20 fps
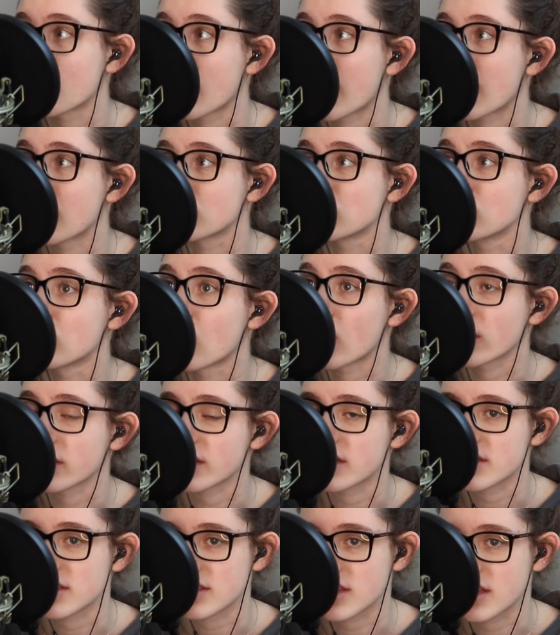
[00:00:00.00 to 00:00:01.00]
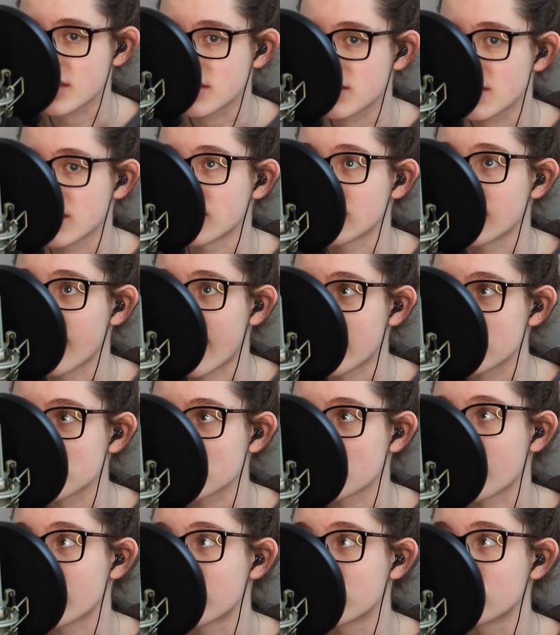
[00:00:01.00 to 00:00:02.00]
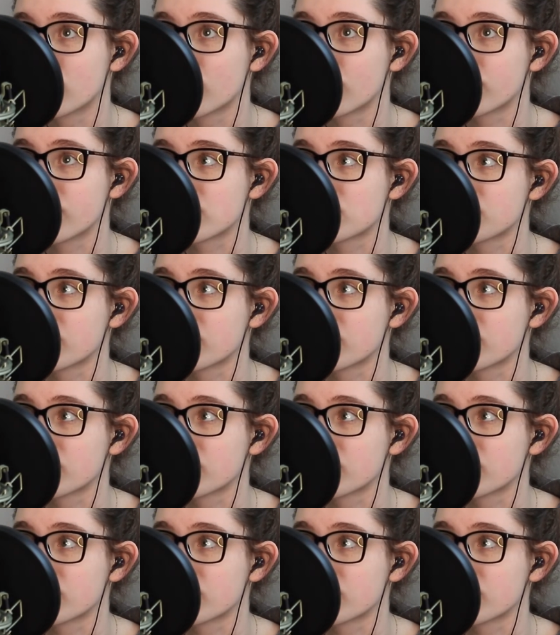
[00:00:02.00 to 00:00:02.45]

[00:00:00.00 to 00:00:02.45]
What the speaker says: how long this thing's gonna last, so I don't know if it's